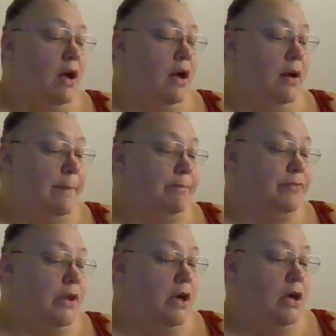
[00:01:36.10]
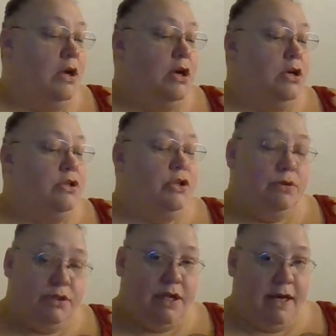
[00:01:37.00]
Um,
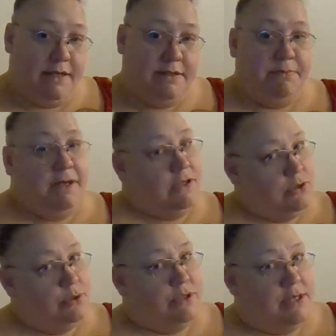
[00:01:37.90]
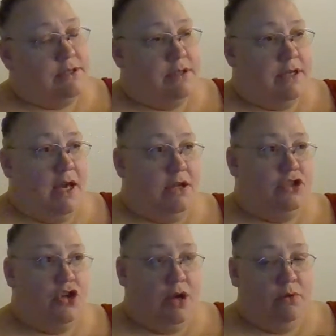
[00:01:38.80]
Tuesdays, because Tuesdays are the day I
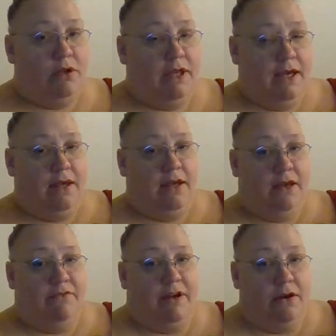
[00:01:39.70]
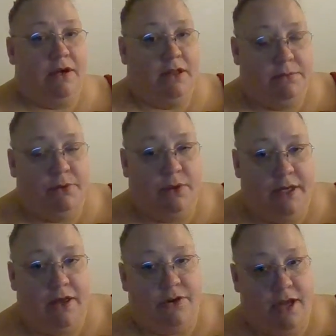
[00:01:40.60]
generally, if I don't get in the pool
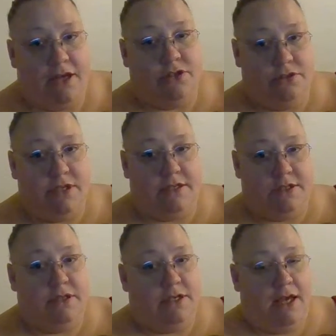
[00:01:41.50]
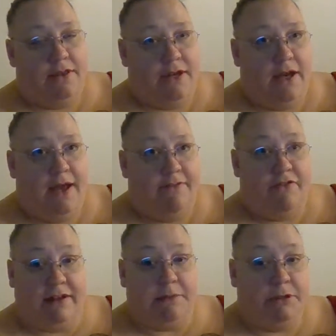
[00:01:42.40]
any other day, Tuesdays are the day that I have
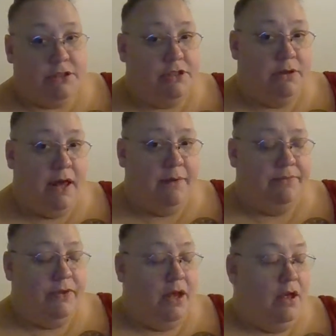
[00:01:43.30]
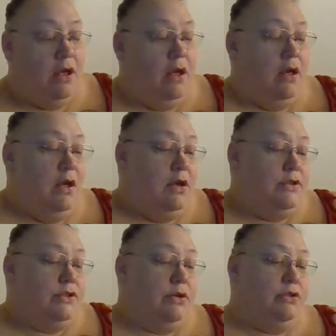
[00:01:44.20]
available to do that.
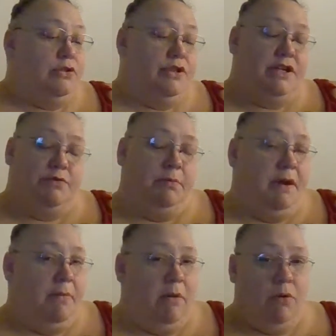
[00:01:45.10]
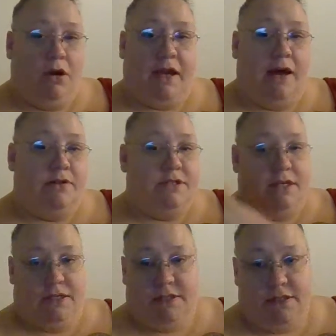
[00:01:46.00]
So Tuesdays will be about workouts
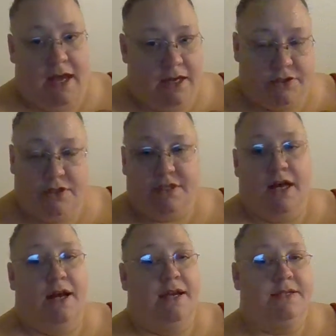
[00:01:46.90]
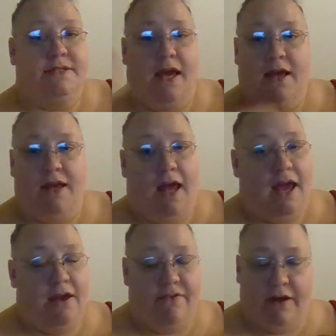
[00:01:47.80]
and exercise and,
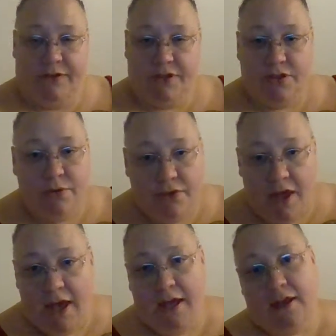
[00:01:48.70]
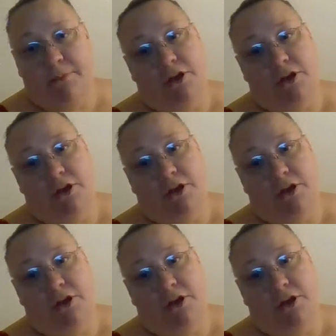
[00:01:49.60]
hey, I found this new thing and I'm